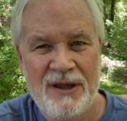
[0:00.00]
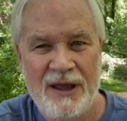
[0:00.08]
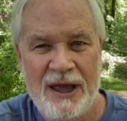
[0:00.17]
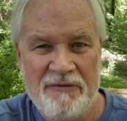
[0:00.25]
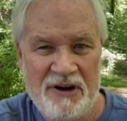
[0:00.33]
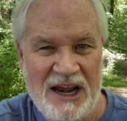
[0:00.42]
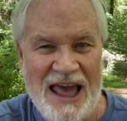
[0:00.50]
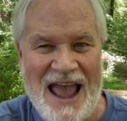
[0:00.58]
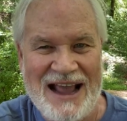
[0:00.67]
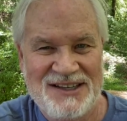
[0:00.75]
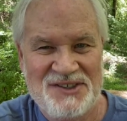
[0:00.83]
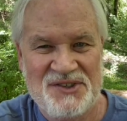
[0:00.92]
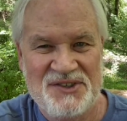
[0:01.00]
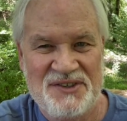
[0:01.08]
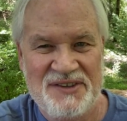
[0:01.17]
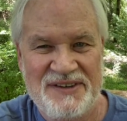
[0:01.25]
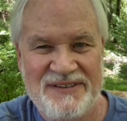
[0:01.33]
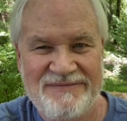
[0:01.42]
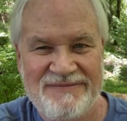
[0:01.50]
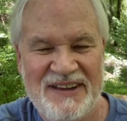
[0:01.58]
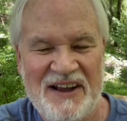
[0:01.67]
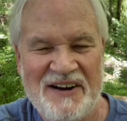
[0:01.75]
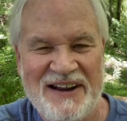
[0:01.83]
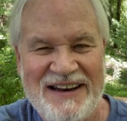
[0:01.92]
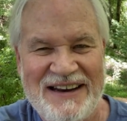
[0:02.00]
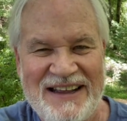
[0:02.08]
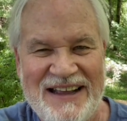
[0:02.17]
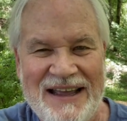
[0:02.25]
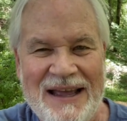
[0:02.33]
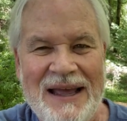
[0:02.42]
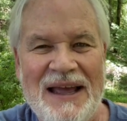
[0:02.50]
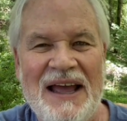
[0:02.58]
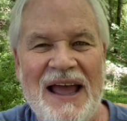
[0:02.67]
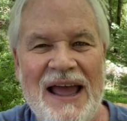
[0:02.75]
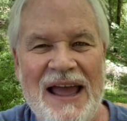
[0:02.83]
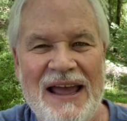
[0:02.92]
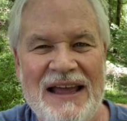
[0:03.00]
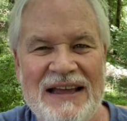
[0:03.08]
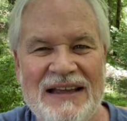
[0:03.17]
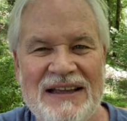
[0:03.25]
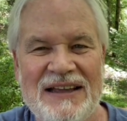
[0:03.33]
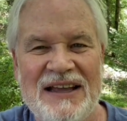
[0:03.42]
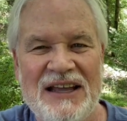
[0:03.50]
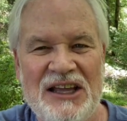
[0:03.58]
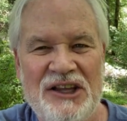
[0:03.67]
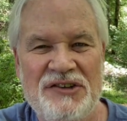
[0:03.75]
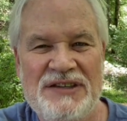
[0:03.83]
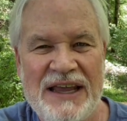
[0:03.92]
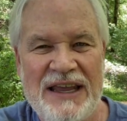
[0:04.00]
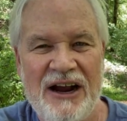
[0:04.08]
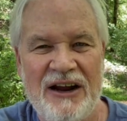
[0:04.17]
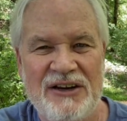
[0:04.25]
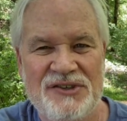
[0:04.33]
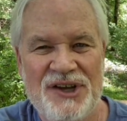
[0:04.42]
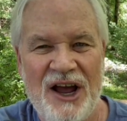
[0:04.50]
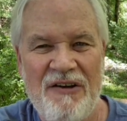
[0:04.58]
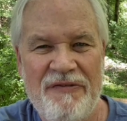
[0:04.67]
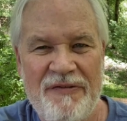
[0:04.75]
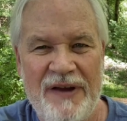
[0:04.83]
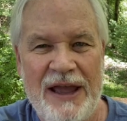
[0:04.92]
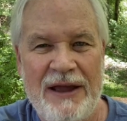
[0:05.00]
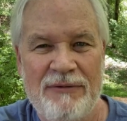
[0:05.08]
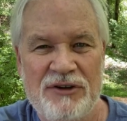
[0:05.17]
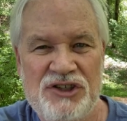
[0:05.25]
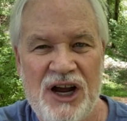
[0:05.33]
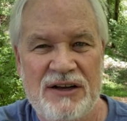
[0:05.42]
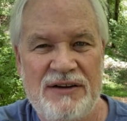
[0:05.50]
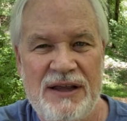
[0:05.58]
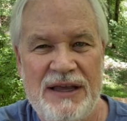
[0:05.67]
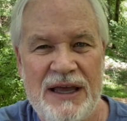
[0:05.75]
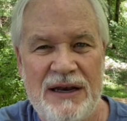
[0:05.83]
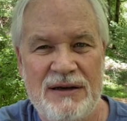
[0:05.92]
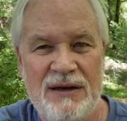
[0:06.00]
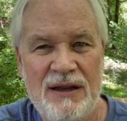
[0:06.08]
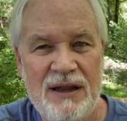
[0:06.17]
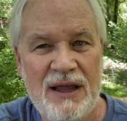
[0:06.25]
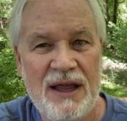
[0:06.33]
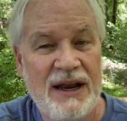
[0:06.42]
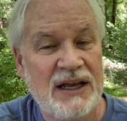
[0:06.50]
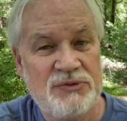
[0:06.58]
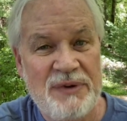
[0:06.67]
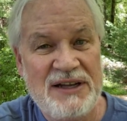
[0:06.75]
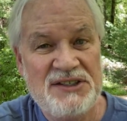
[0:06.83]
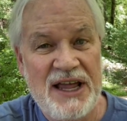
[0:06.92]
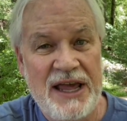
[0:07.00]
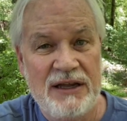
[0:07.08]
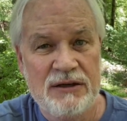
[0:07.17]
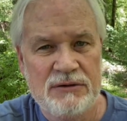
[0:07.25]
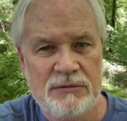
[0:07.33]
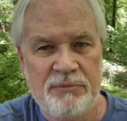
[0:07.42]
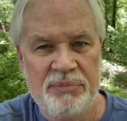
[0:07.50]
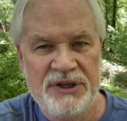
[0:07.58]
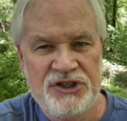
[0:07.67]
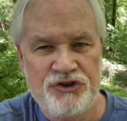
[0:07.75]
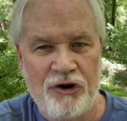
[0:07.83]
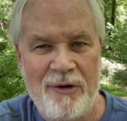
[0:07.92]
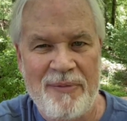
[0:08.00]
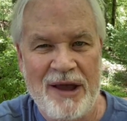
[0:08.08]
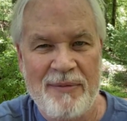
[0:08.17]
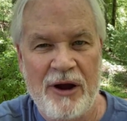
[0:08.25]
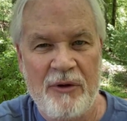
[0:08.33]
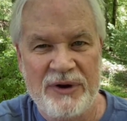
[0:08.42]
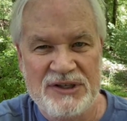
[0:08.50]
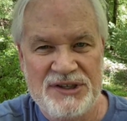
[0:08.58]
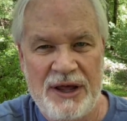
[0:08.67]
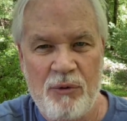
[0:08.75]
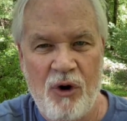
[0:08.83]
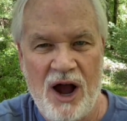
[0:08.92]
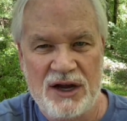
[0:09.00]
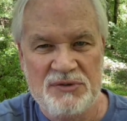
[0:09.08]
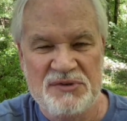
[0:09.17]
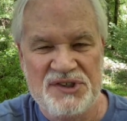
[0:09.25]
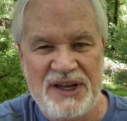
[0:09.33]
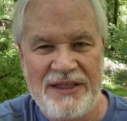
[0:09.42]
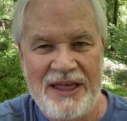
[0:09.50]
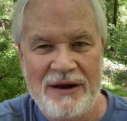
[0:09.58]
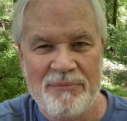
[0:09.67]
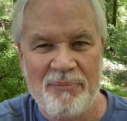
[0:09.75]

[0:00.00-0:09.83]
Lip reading: and relax. All right? Hey, you take care of yourself, and we'll talk to you again next Wednesday. Please join me on my Wednesday walks. We'll see you then.